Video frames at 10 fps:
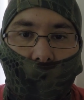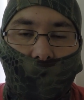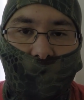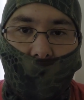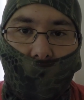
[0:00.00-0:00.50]

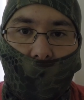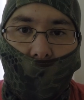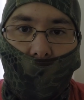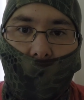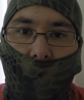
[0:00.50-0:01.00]
So
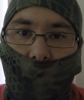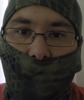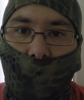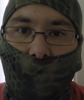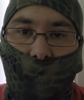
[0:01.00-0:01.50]
I am
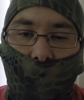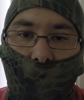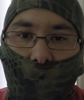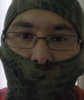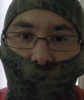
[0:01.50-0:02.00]
going
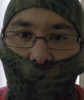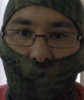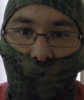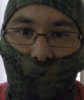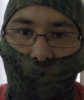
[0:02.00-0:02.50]
to
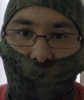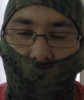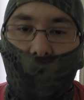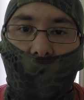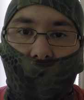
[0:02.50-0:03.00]
go
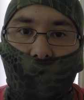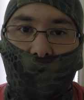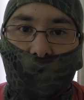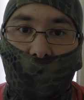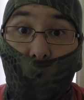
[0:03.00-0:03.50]
around
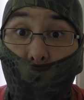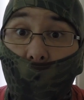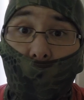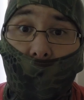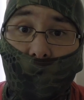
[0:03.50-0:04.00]
and do a
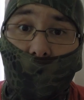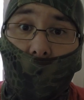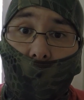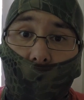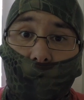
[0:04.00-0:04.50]
walk around
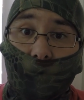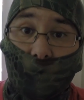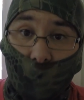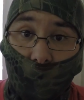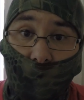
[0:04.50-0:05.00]
of
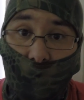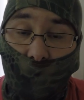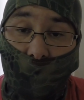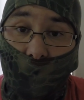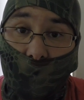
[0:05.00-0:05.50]
Dolly,
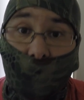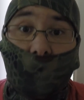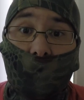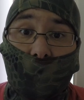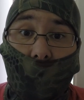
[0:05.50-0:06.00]
which is the
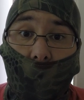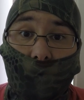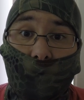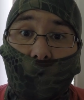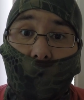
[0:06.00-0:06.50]
Don's ride,
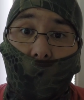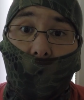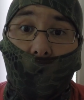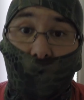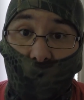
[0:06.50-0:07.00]

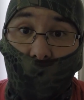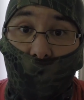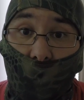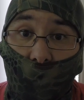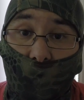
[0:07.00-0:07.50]
and
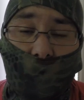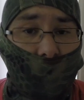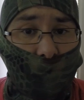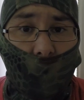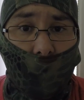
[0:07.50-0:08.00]
Nighthawk, which
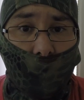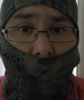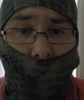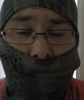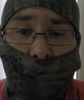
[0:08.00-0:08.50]
is my
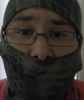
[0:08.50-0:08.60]
ride,